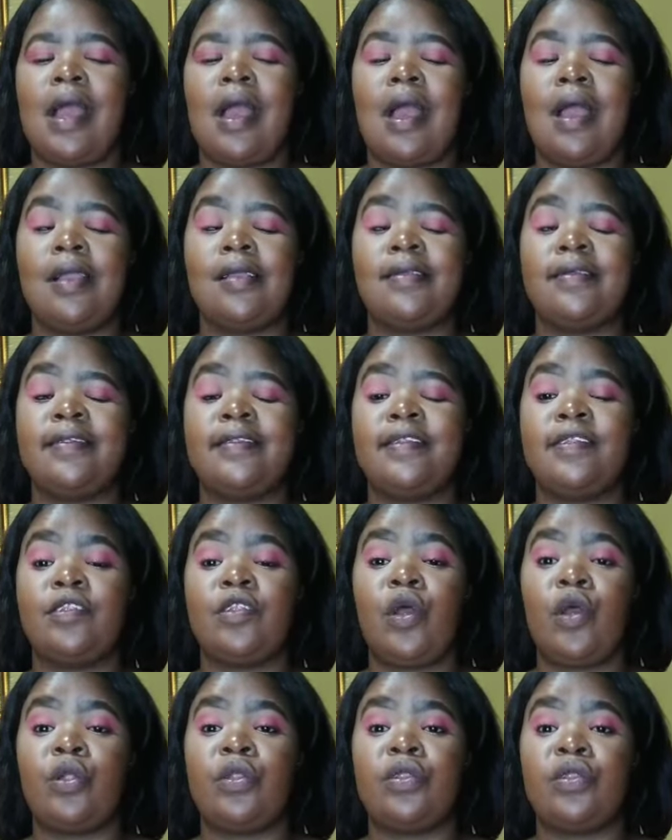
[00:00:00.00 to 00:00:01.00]
I
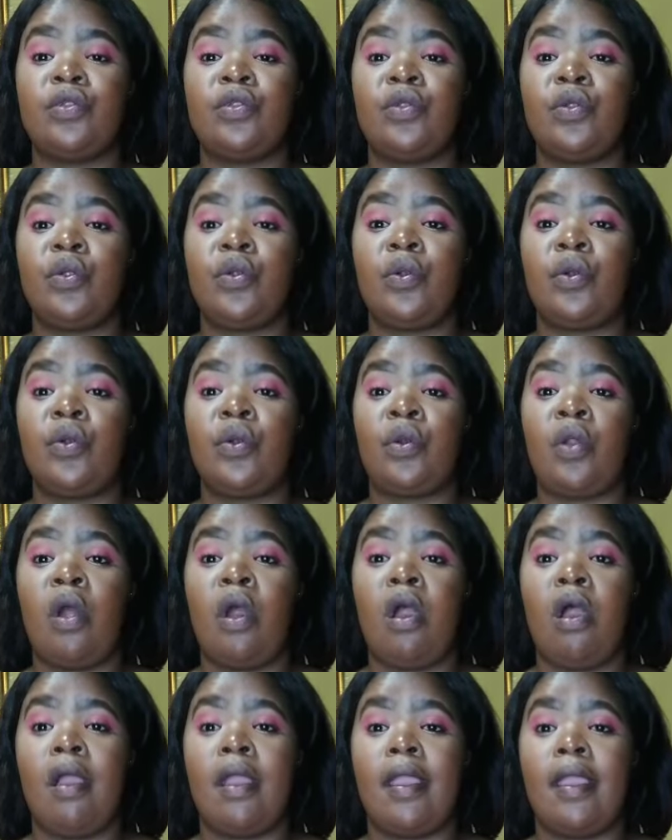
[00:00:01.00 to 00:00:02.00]
started
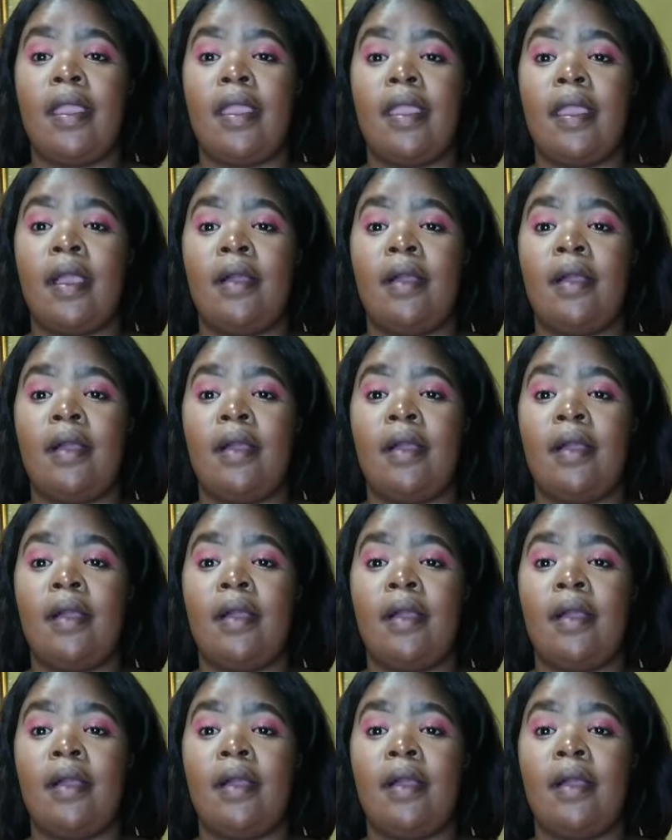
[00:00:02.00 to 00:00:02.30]
crying.